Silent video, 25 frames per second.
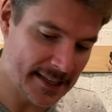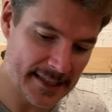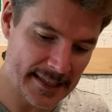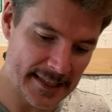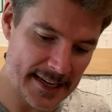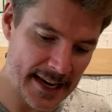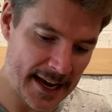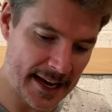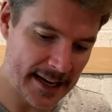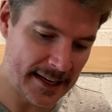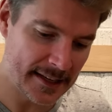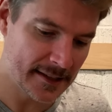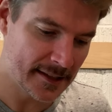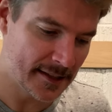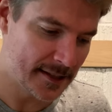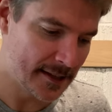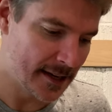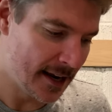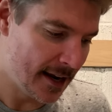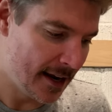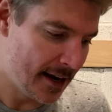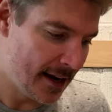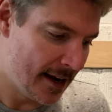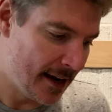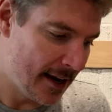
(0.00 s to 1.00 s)
says,
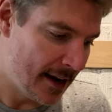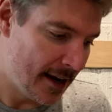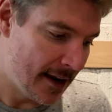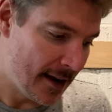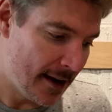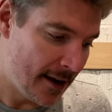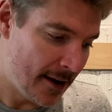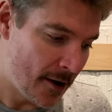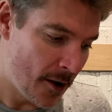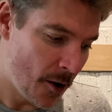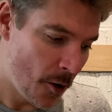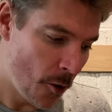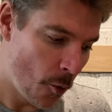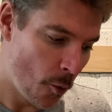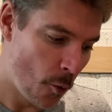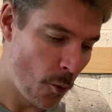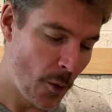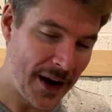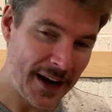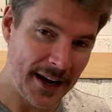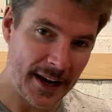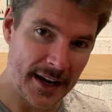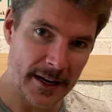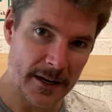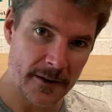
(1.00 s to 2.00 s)

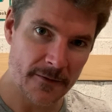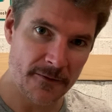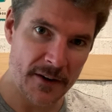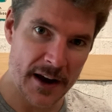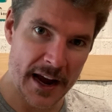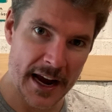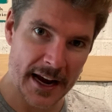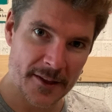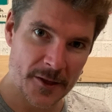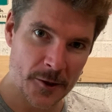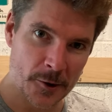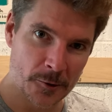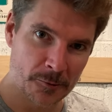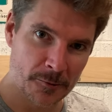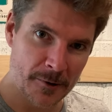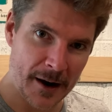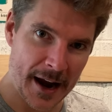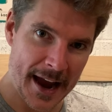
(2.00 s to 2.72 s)
we need to find the